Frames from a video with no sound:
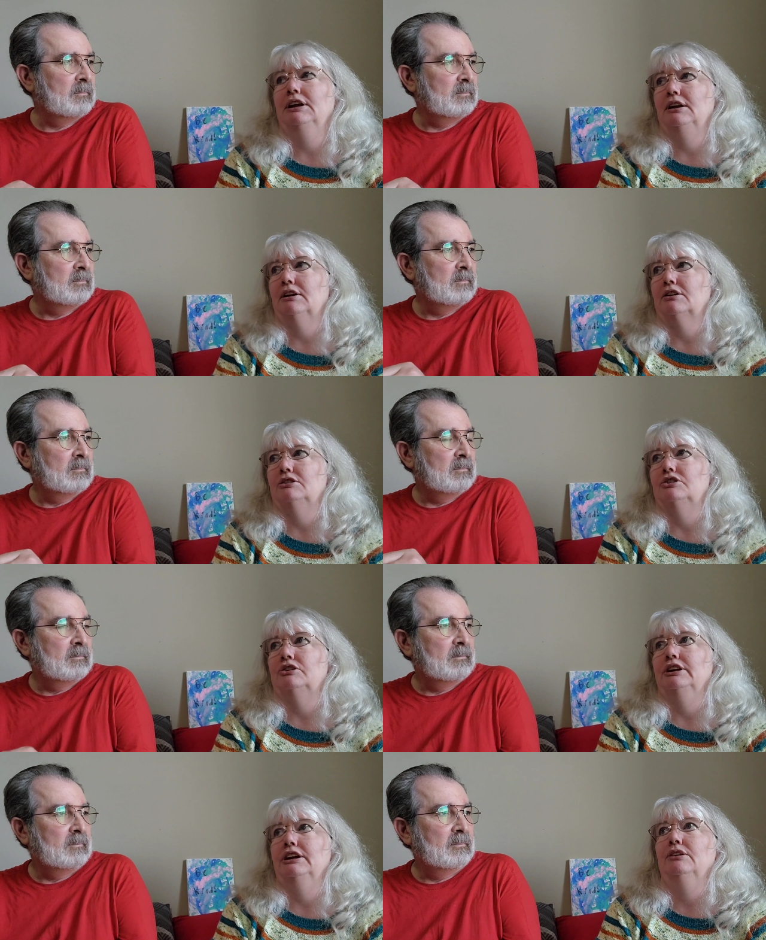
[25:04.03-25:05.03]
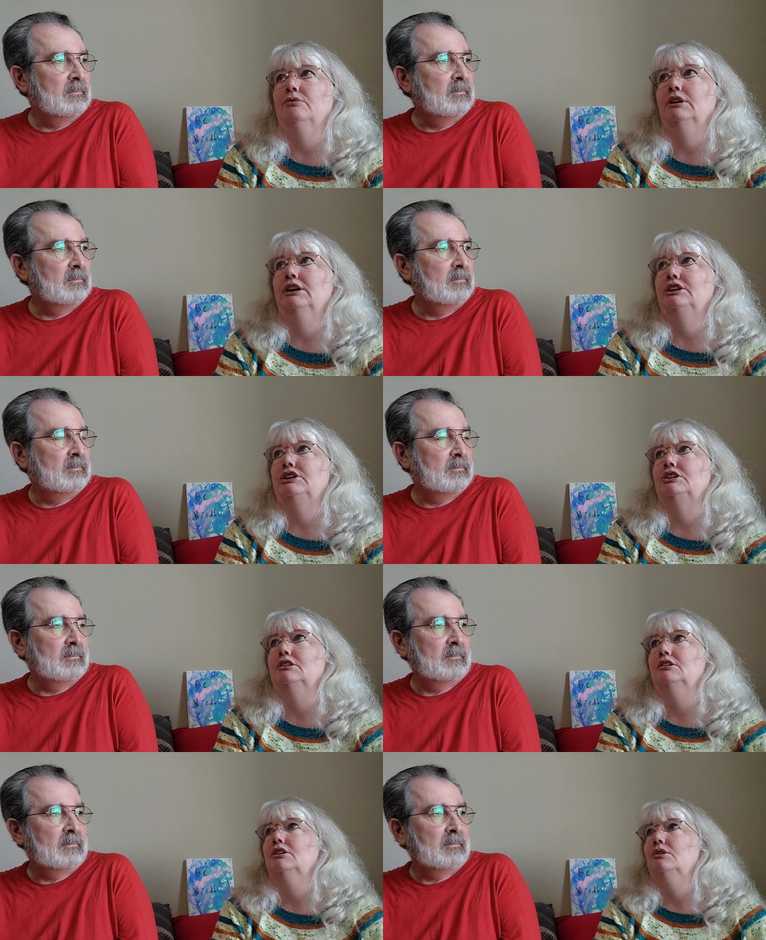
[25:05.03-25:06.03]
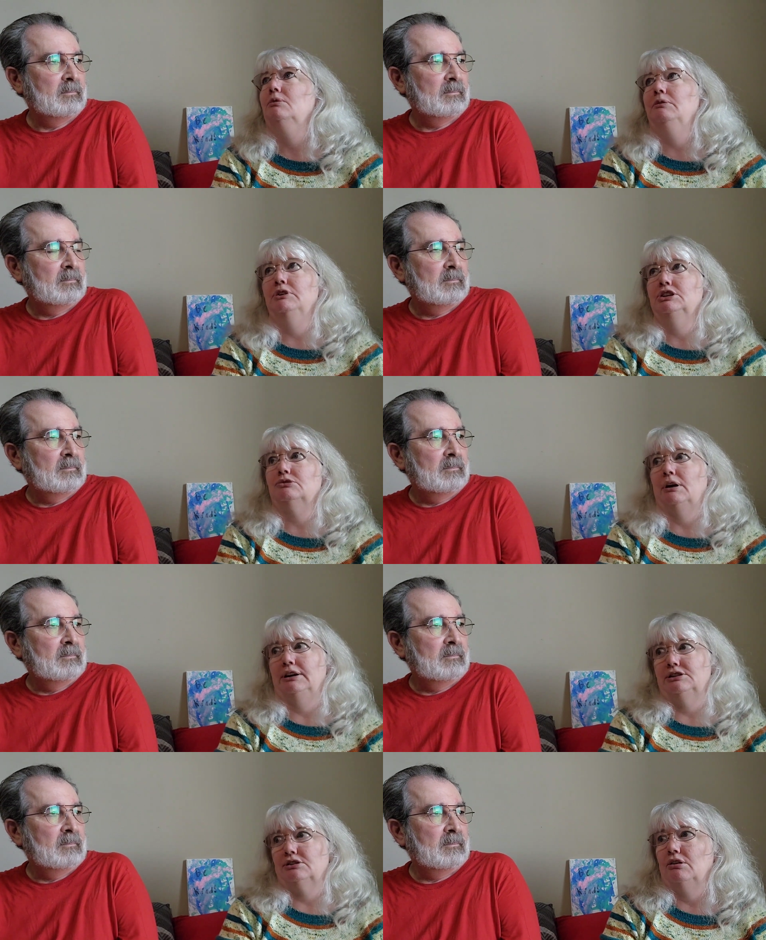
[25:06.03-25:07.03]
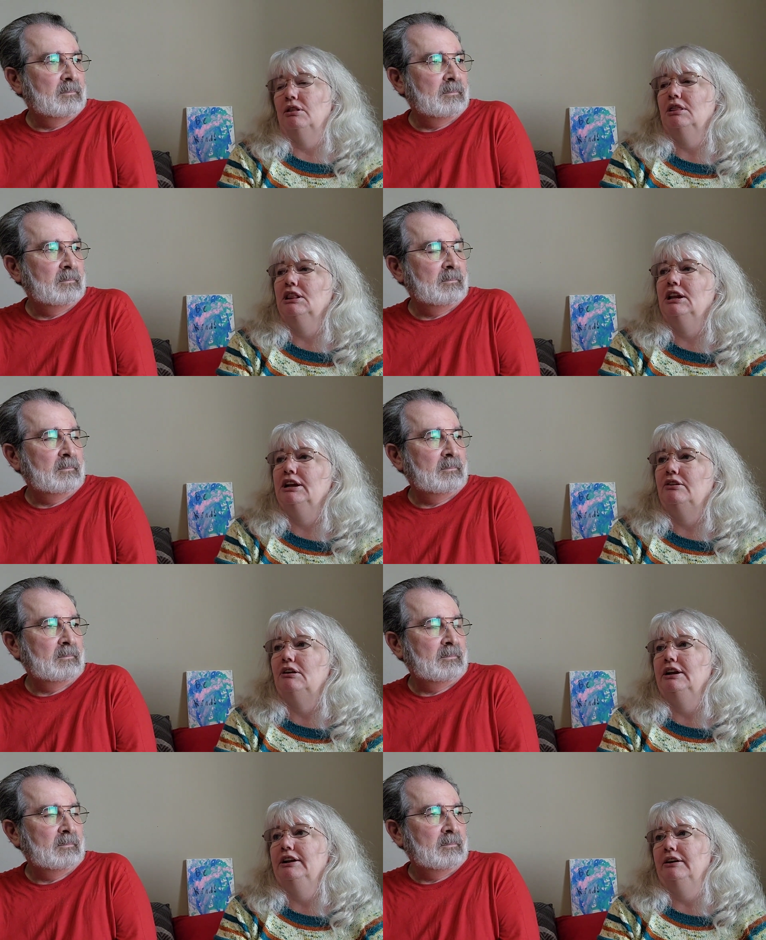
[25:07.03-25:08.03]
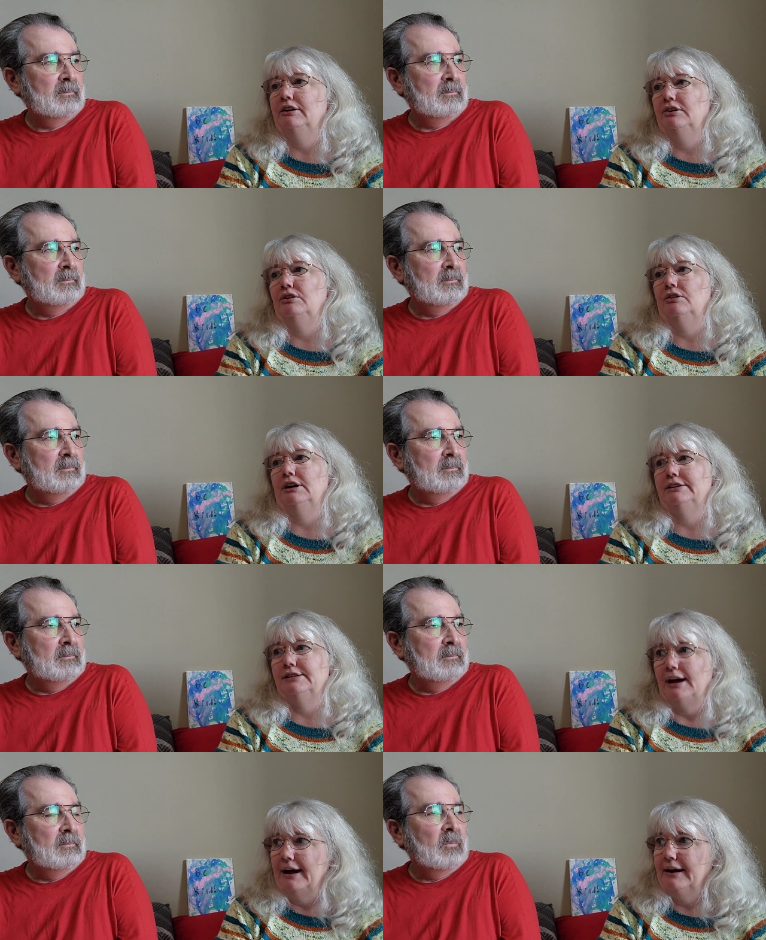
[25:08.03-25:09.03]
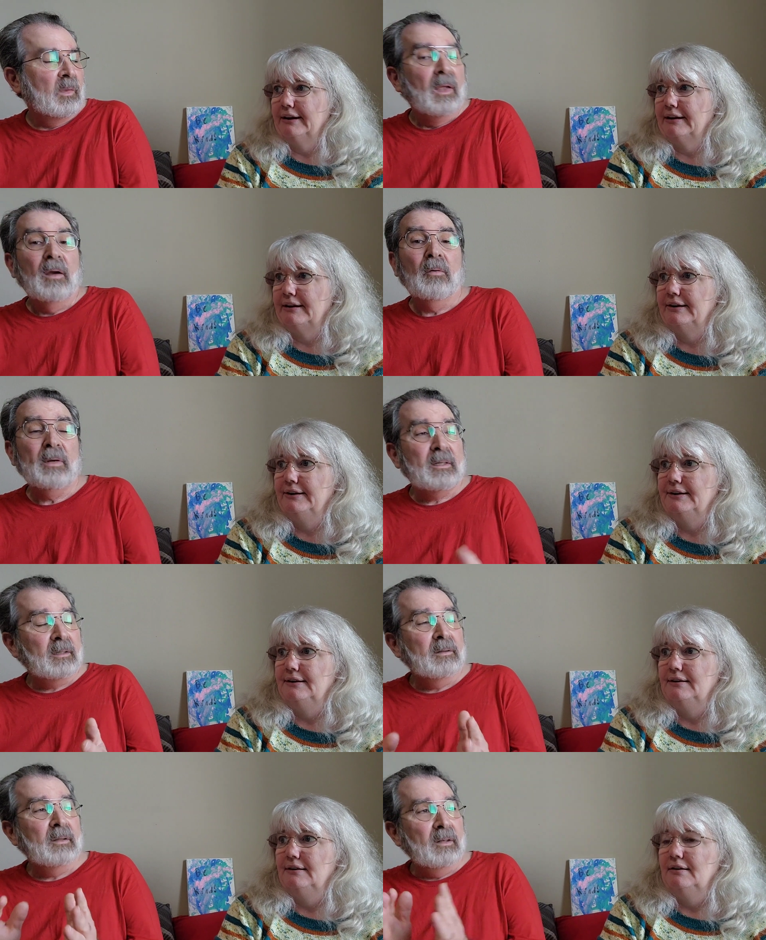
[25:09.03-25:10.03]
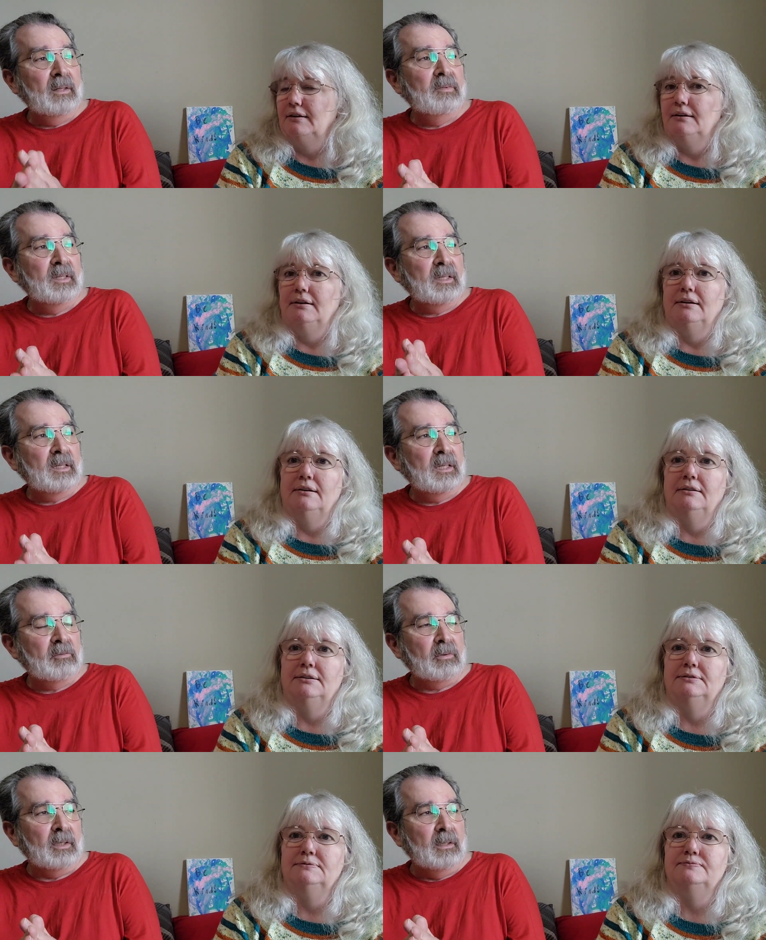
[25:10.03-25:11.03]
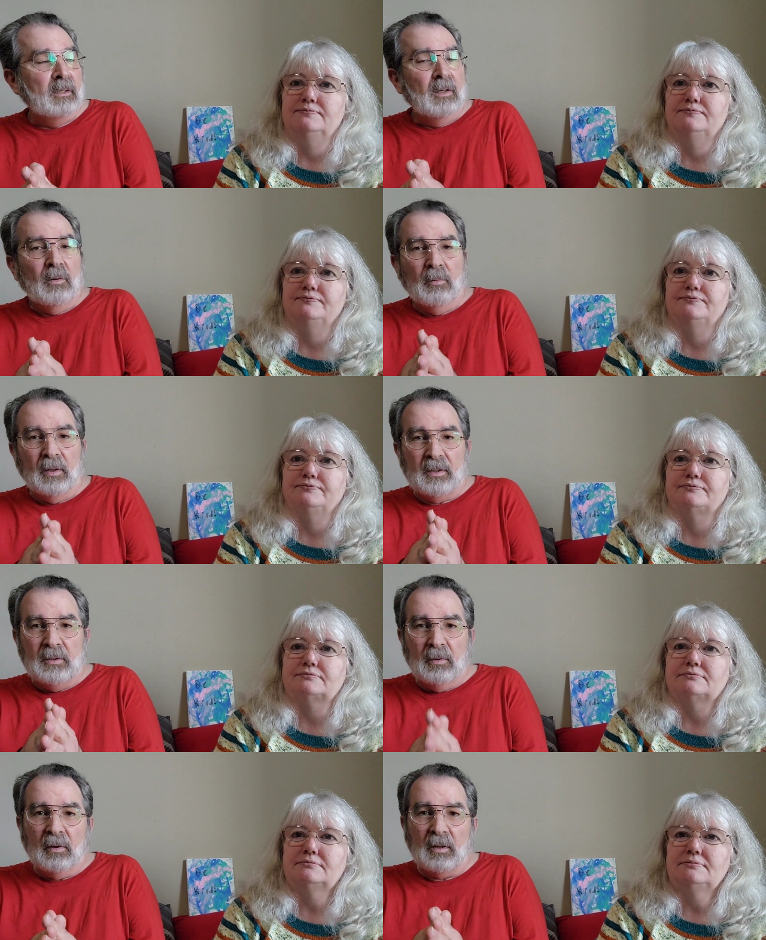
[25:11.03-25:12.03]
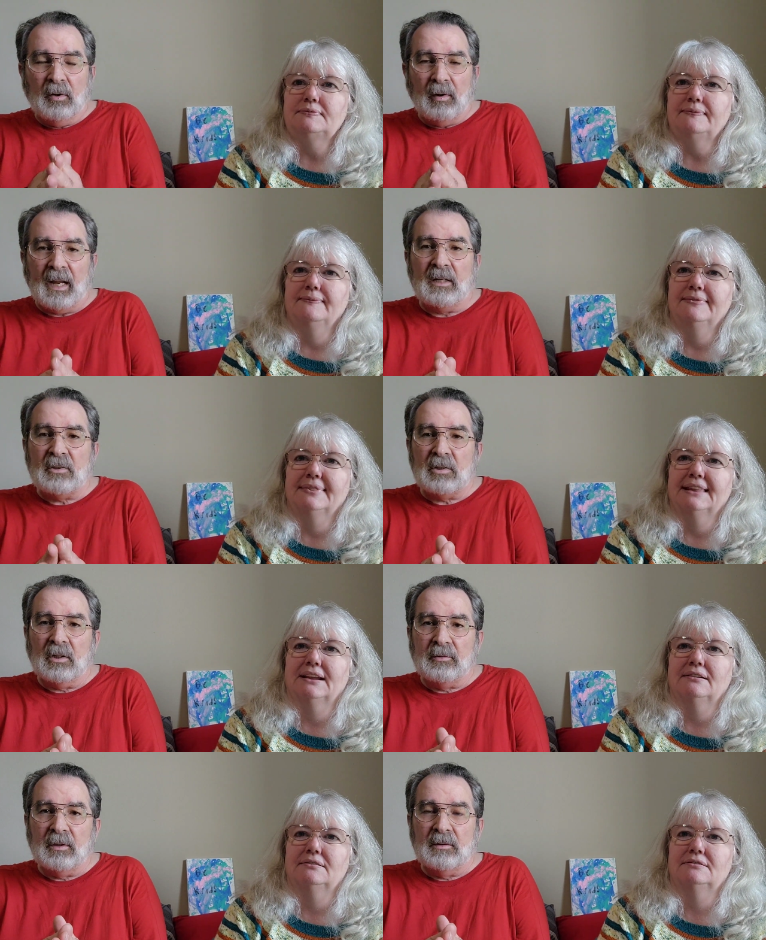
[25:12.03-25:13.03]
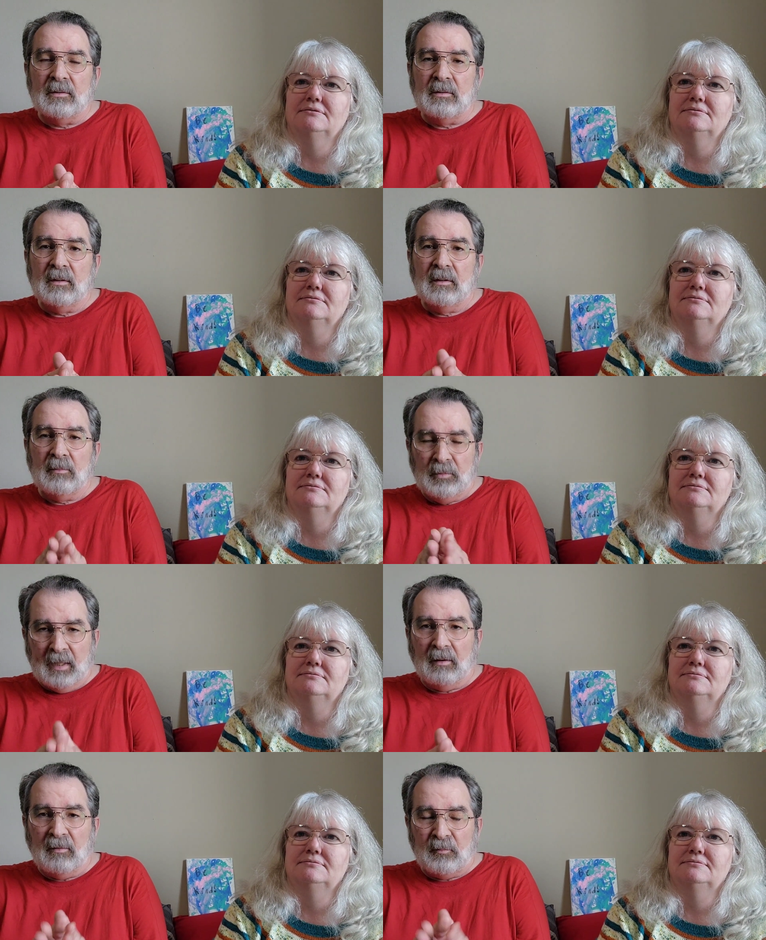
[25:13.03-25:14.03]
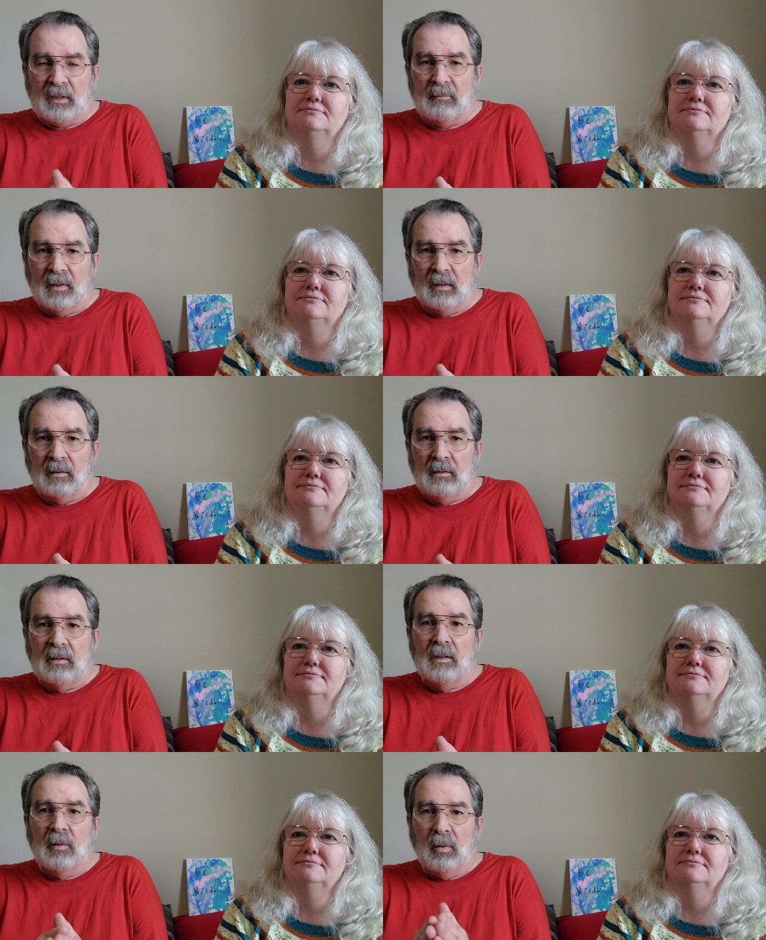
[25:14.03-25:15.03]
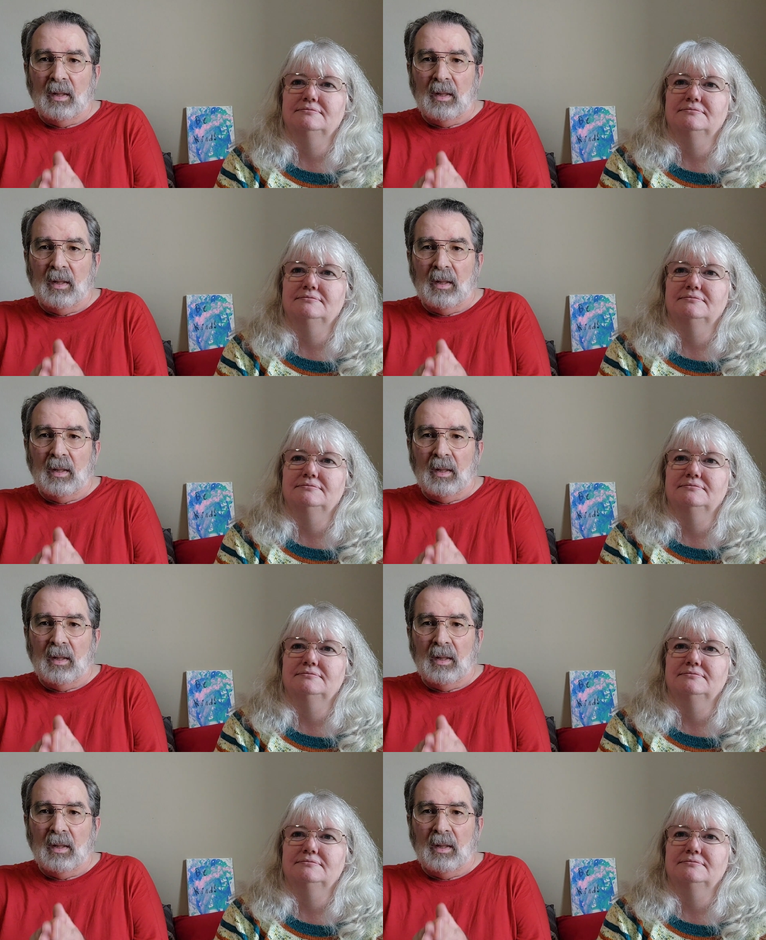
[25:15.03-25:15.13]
Speaker 1: in a country in which women's rights are literally under attack
Speaker 2: we currently live in a country where your grandchildren that are female will